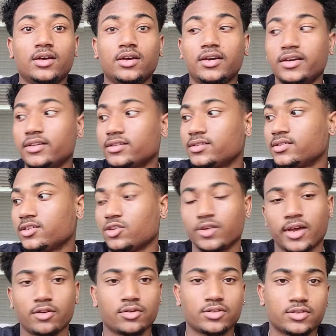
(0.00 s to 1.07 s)
It's, you know,
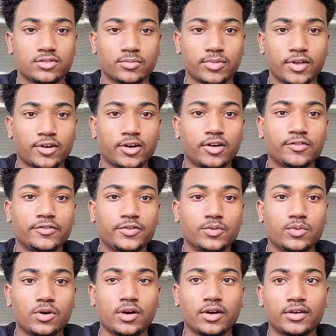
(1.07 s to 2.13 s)
yeah, you could turn the blood off if you
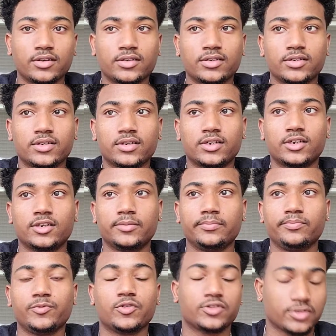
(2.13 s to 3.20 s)
want.
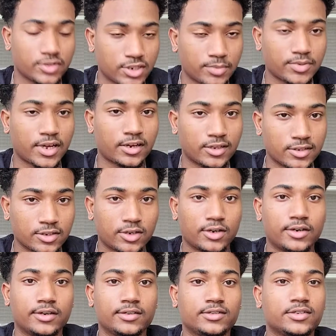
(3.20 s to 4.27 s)
You could turn subtitles
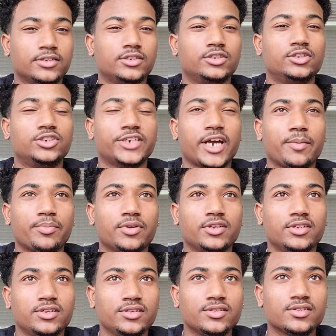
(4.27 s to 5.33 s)
on to
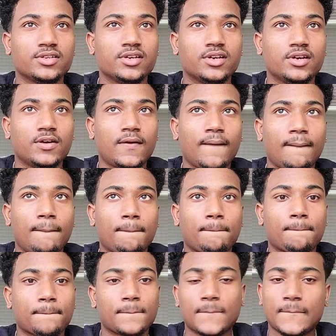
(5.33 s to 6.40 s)
Japanese,
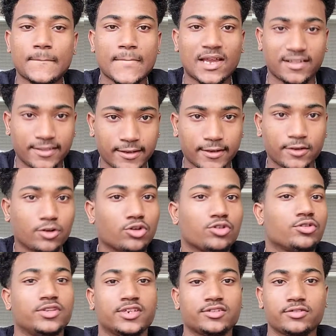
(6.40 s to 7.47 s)
I think, or you
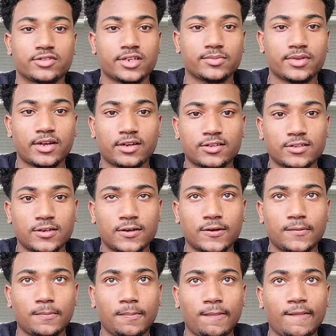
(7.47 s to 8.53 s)
could just turn subtitles
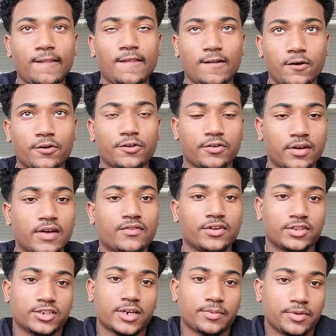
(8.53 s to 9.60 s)
on, and then, or you could have it
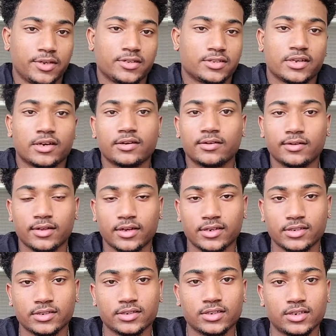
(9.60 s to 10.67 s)
in Japanese, yeah, like I
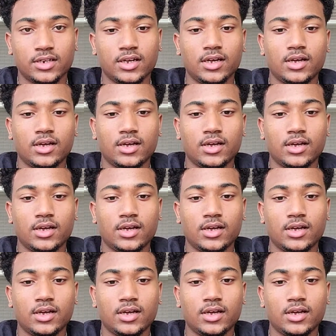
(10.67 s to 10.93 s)
just said.